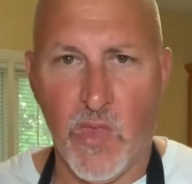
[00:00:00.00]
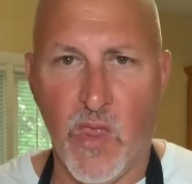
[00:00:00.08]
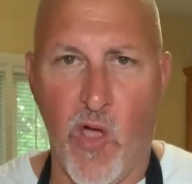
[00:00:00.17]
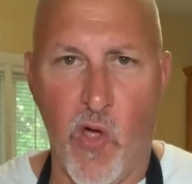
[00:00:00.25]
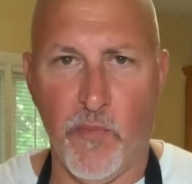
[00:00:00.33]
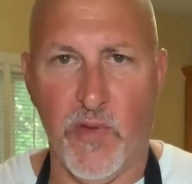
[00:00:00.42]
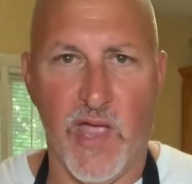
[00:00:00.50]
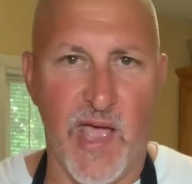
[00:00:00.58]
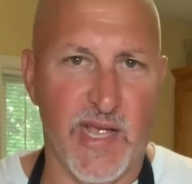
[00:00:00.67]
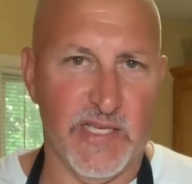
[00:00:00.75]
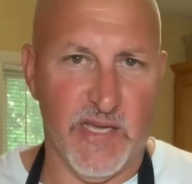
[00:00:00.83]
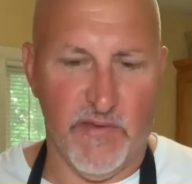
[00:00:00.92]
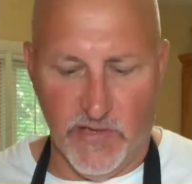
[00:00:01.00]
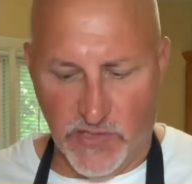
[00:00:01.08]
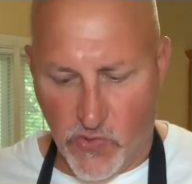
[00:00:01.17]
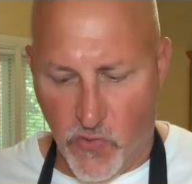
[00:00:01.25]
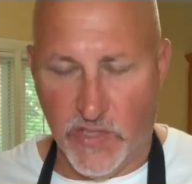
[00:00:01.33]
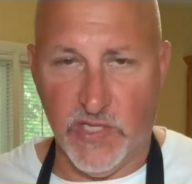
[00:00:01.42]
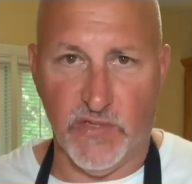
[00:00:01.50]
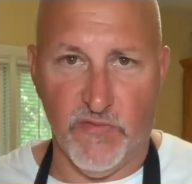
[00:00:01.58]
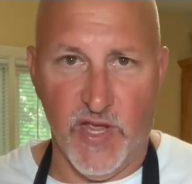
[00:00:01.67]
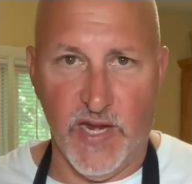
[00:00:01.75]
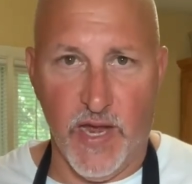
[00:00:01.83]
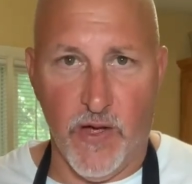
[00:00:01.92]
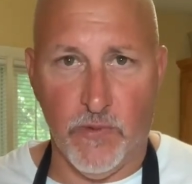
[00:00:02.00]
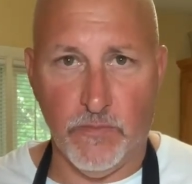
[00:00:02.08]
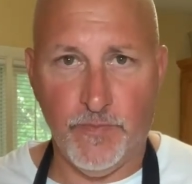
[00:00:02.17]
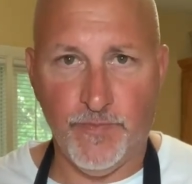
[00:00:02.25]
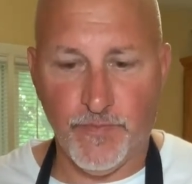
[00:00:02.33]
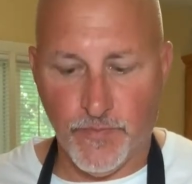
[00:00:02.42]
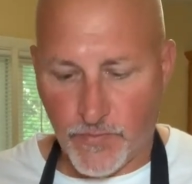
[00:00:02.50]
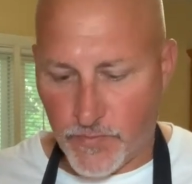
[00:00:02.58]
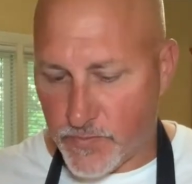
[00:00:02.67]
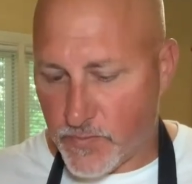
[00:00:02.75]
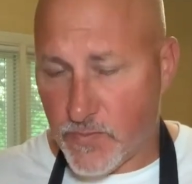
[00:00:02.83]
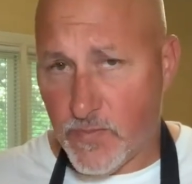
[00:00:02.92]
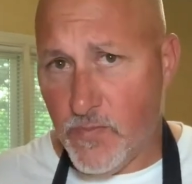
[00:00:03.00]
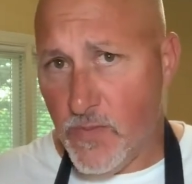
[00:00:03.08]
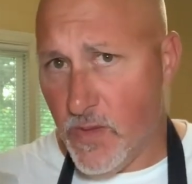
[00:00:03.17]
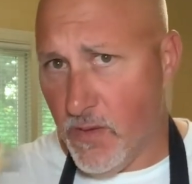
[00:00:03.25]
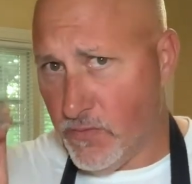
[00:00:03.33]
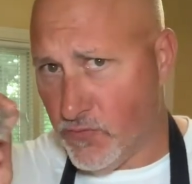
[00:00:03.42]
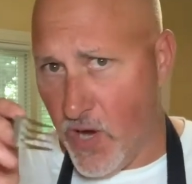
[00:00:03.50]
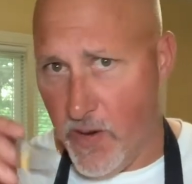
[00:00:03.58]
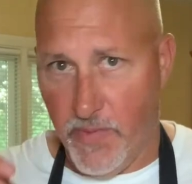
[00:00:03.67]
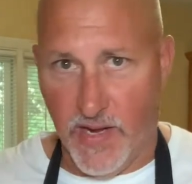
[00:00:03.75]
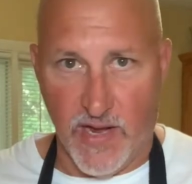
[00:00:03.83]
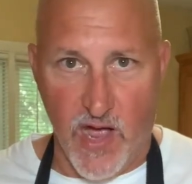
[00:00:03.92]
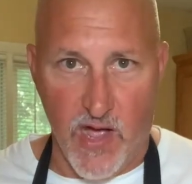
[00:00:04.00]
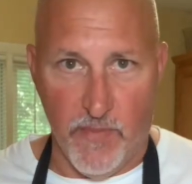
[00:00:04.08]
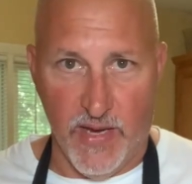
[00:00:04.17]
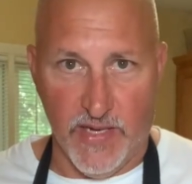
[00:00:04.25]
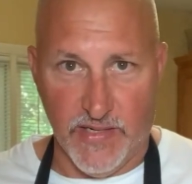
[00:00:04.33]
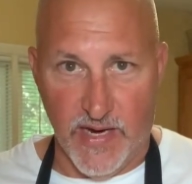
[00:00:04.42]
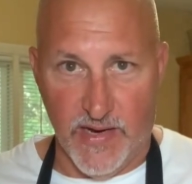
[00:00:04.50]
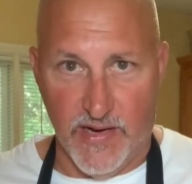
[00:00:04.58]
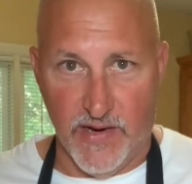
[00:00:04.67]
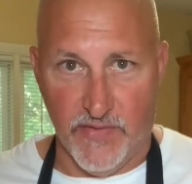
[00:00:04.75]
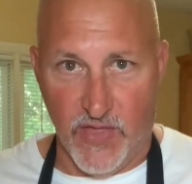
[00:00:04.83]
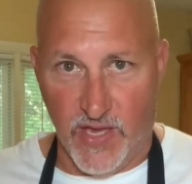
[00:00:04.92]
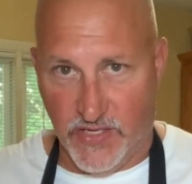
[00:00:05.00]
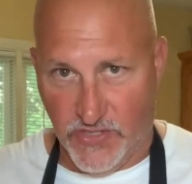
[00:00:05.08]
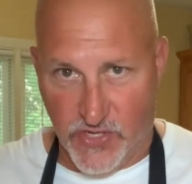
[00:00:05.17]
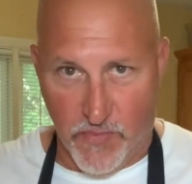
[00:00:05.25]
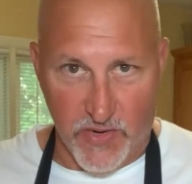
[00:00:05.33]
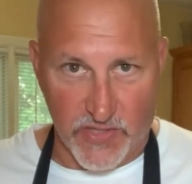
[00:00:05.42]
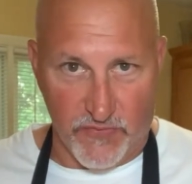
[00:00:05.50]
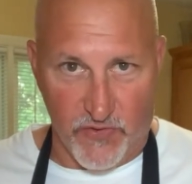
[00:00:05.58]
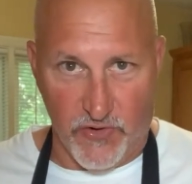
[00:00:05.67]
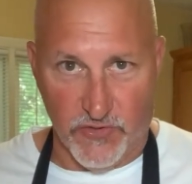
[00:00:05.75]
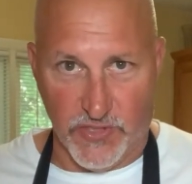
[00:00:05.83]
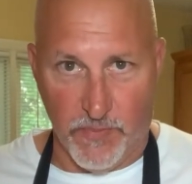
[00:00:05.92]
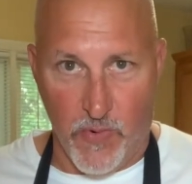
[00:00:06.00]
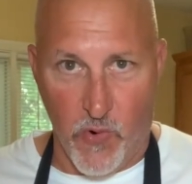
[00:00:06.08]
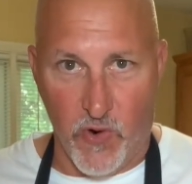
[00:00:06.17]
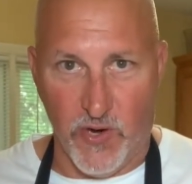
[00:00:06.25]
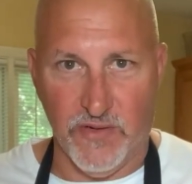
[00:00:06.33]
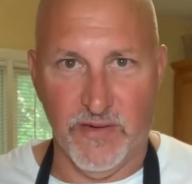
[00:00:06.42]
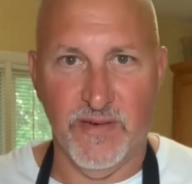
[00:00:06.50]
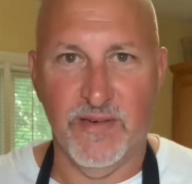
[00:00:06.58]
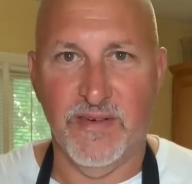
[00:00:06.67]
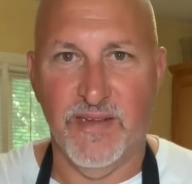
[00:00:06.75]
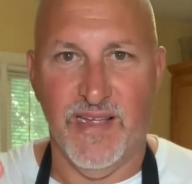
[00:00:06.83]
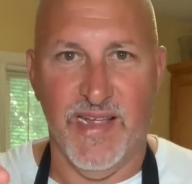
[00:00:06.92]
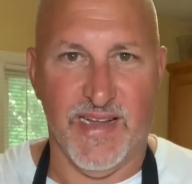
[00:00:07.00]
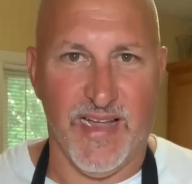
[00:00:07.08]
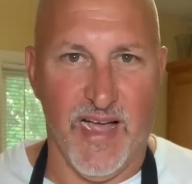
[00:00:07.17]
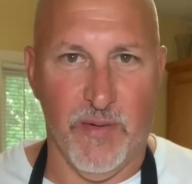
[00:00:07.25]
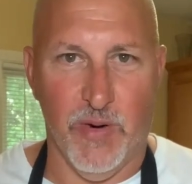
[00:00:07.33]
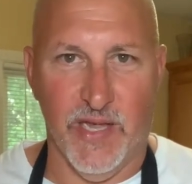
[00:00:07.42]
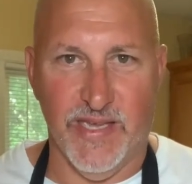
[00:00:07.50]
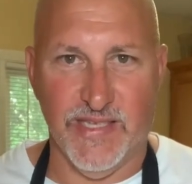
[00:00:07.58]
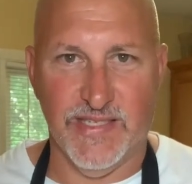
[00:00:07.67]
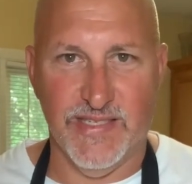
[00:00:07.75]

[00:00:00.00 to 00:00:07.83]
I hope you guys have enjoyed this video. Drop me a comment down there. Thank you so much for your support, and God bless.